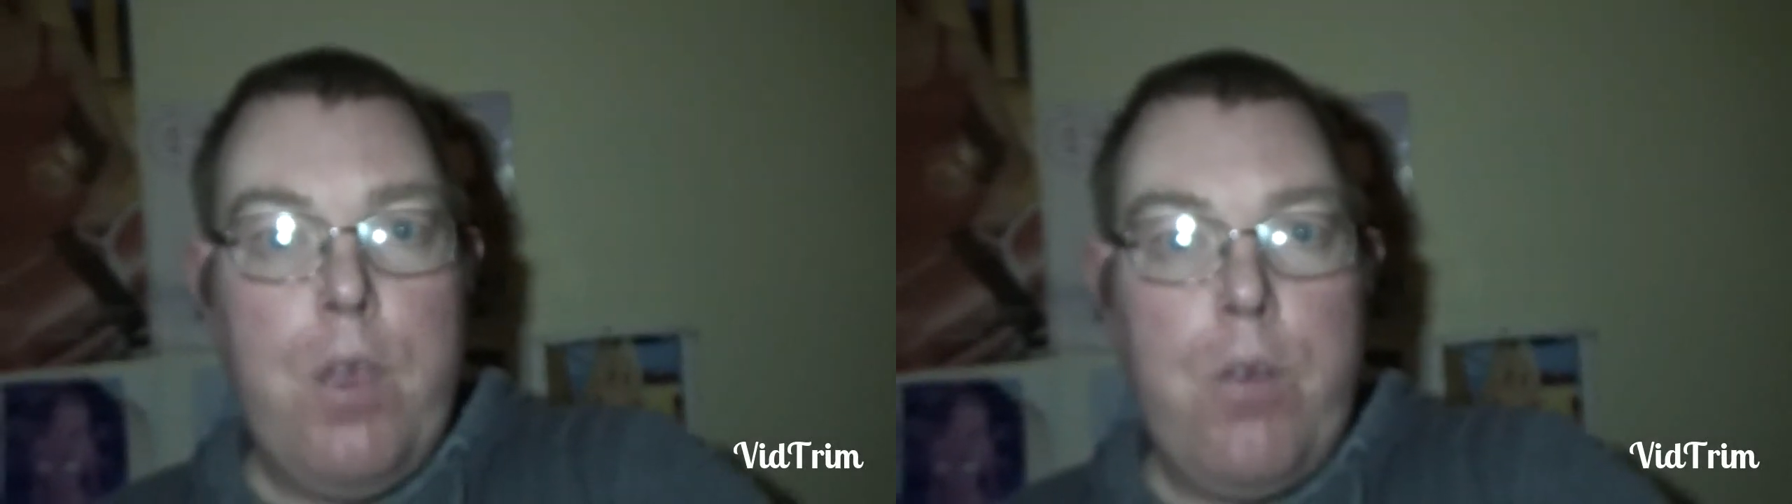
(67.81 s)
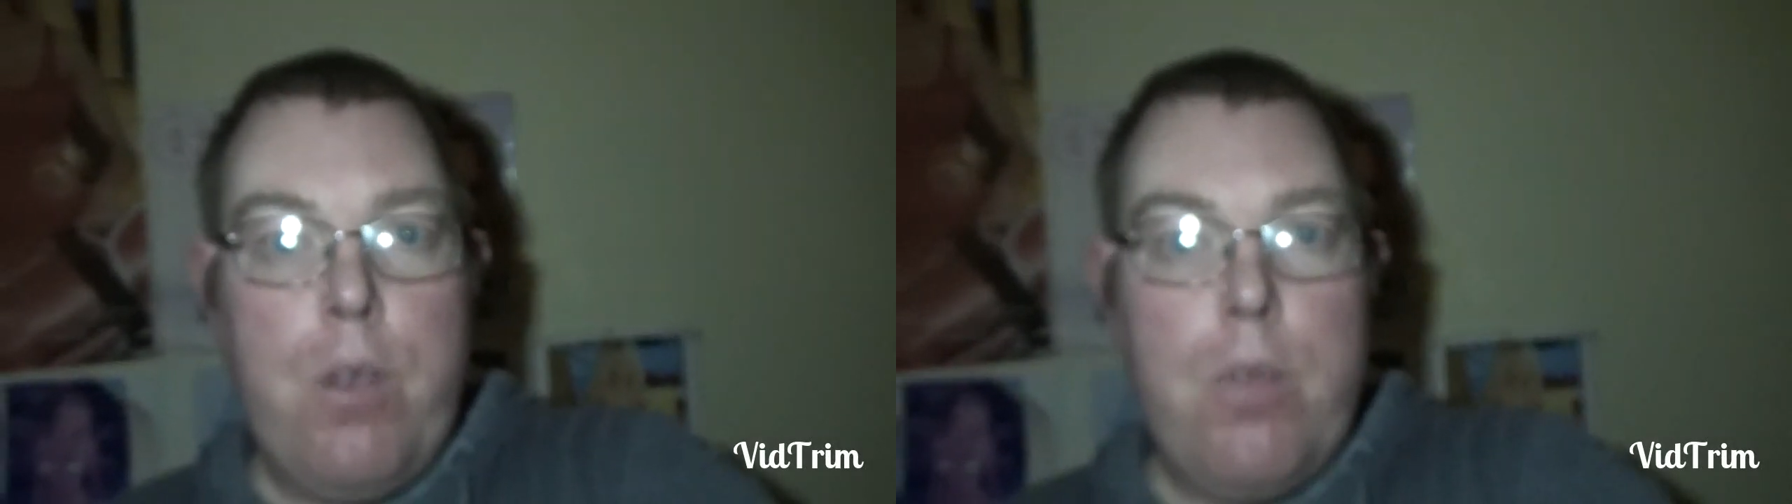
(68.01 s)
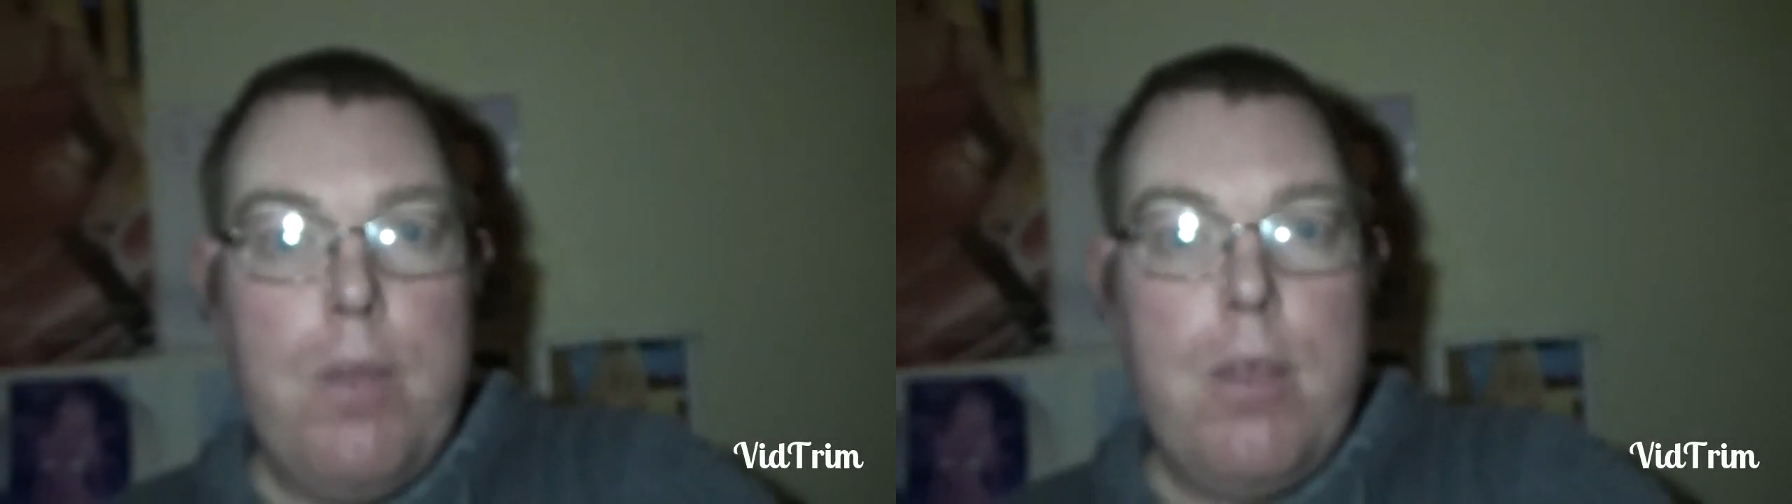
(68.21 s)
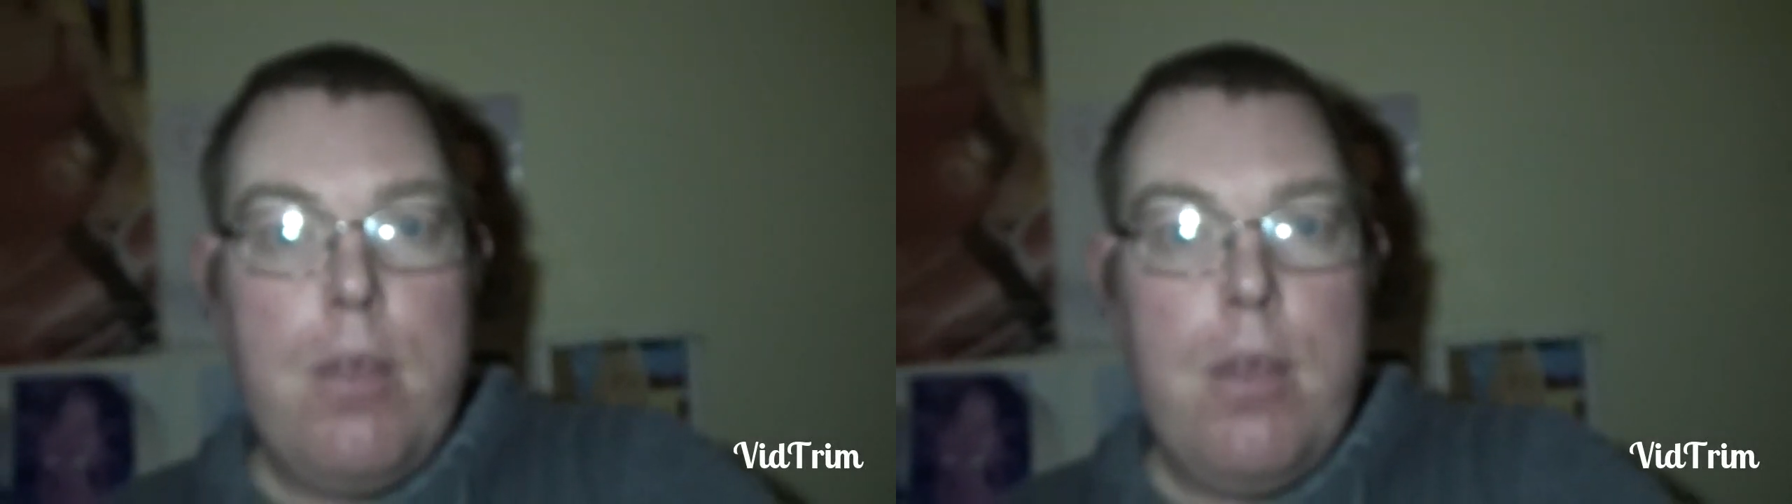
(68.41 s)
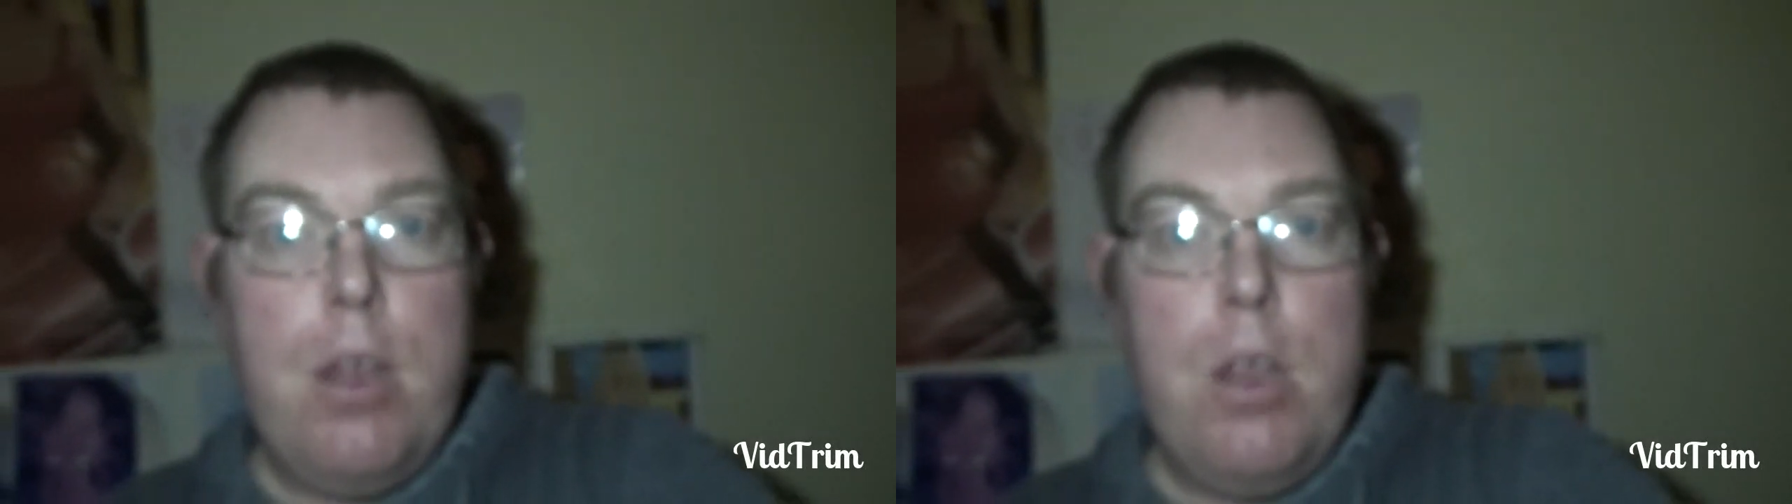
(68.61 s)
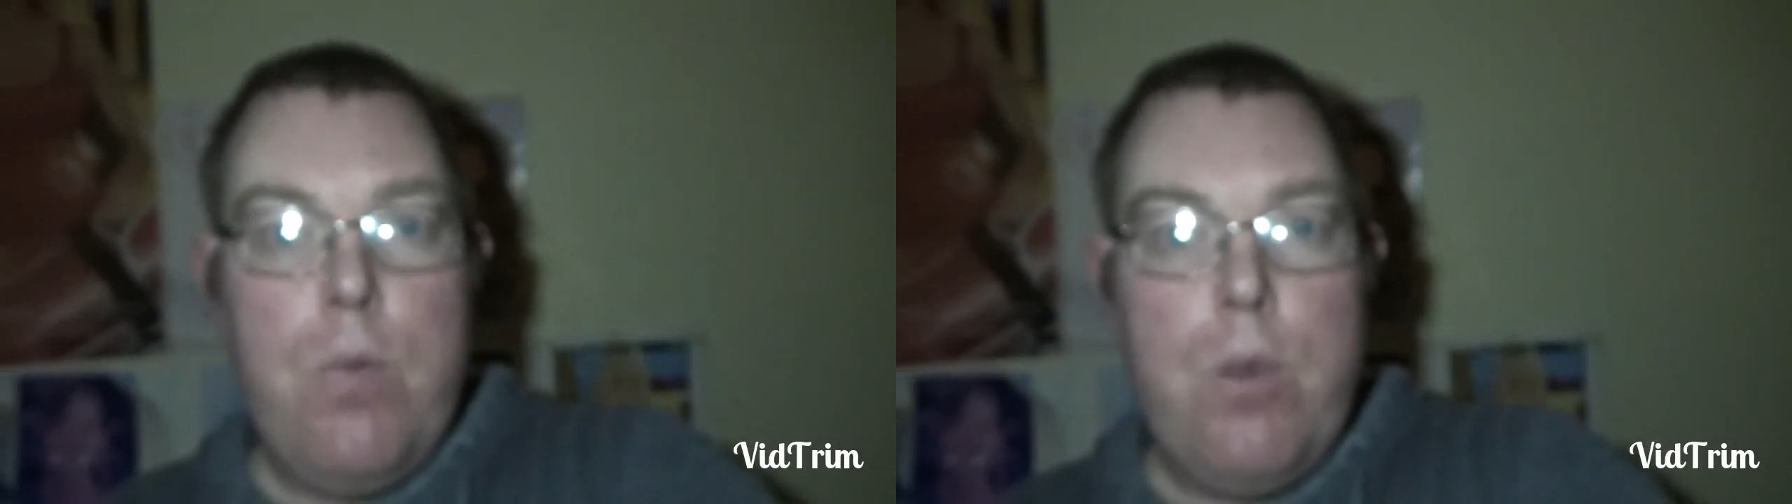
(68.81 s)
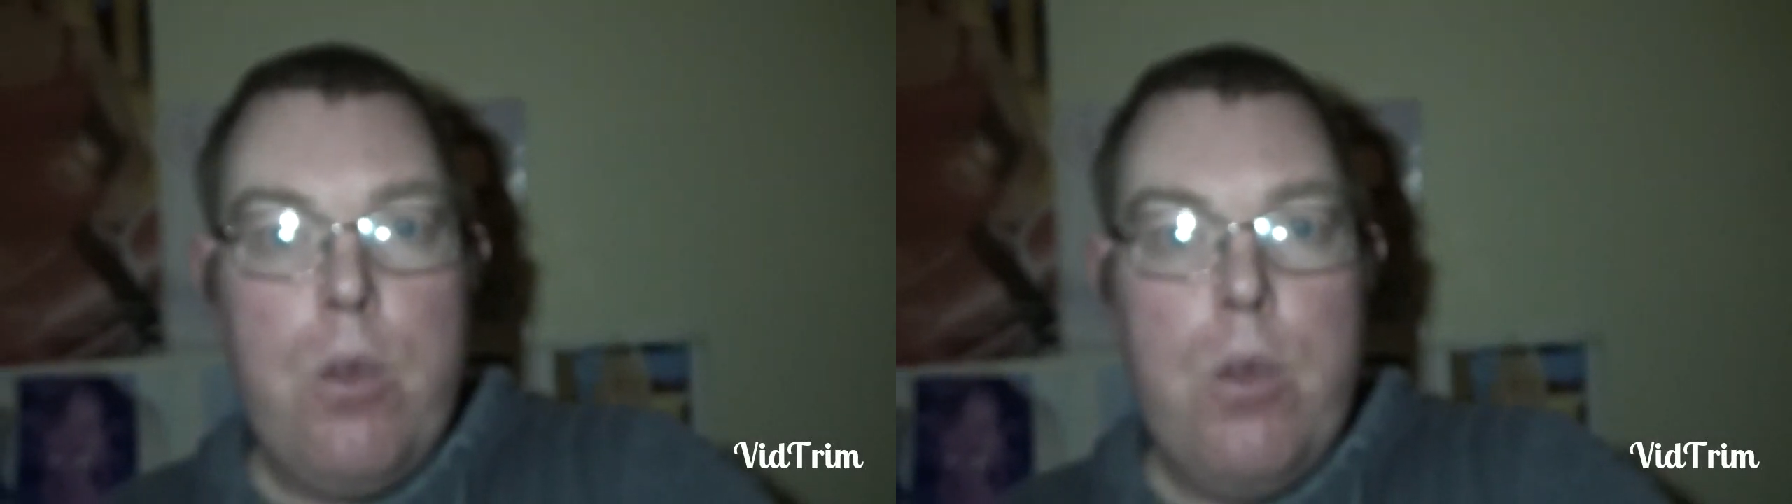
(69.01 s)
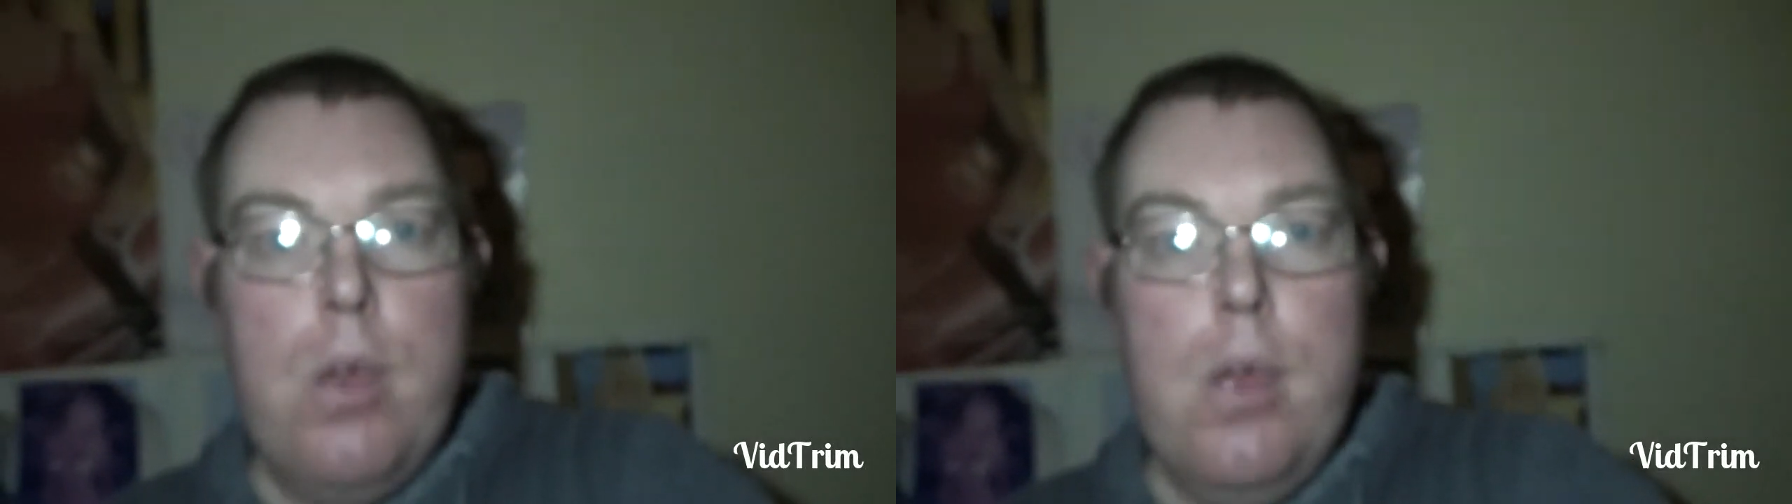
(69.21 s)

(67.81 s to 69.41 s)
Christmas and New Year,